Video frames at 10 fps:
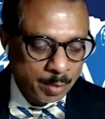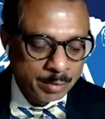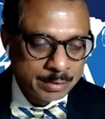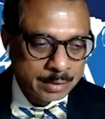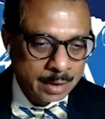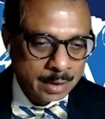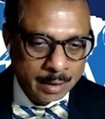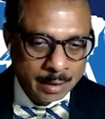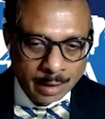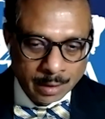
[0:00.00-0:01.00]
of
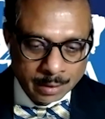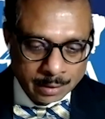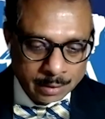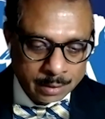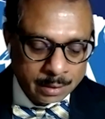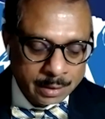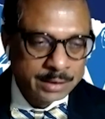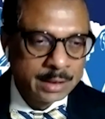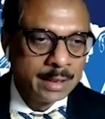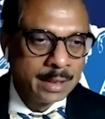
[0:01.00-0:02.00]

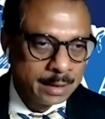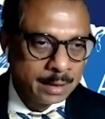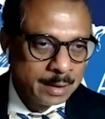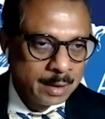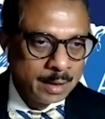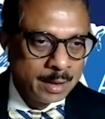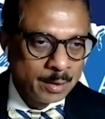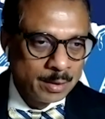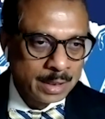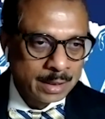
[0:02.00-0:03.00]
decent dinner,
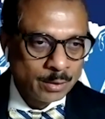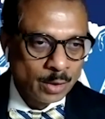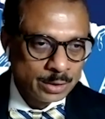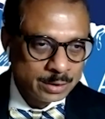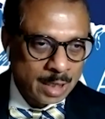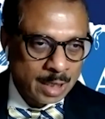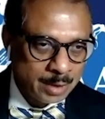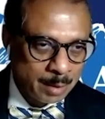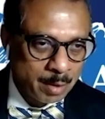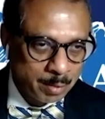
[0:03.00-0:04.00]
that costs
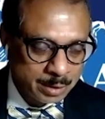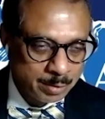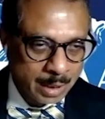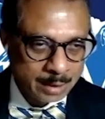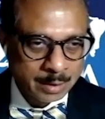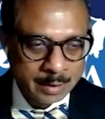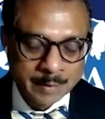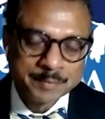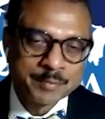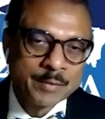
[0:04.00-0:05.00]
AAPI membership actually.
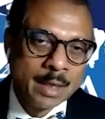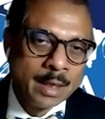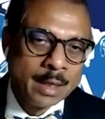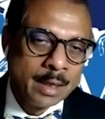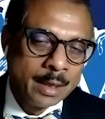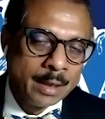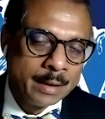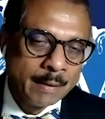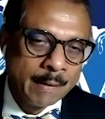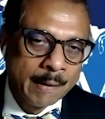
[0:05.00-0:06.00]
And
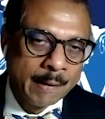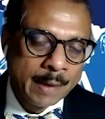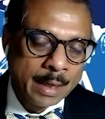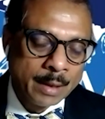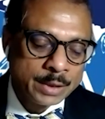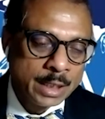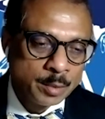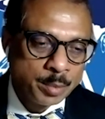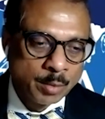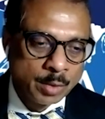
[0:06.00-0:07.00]
we try
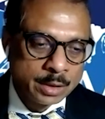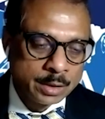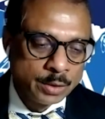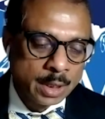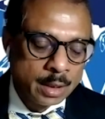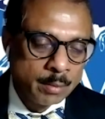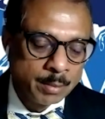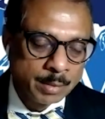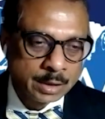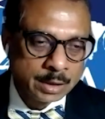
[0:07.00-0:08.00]
to promote a dual
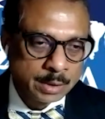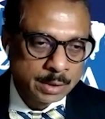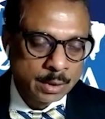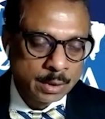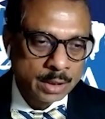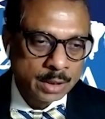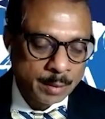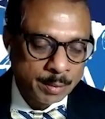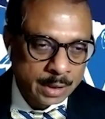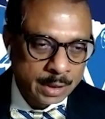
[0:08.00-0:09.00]
membership between local
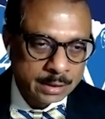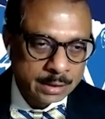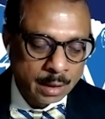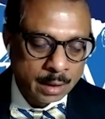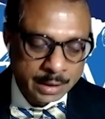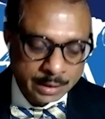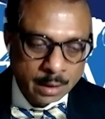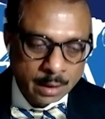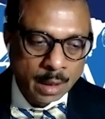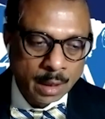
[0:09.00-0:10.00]
chapter, national
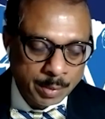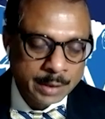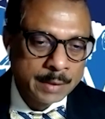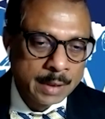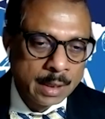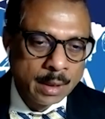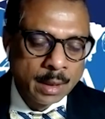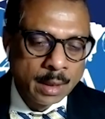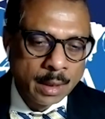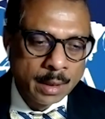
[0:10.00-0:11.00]
AAPI,
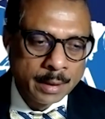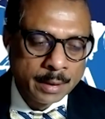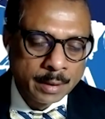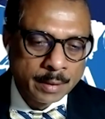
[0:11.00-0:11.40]
and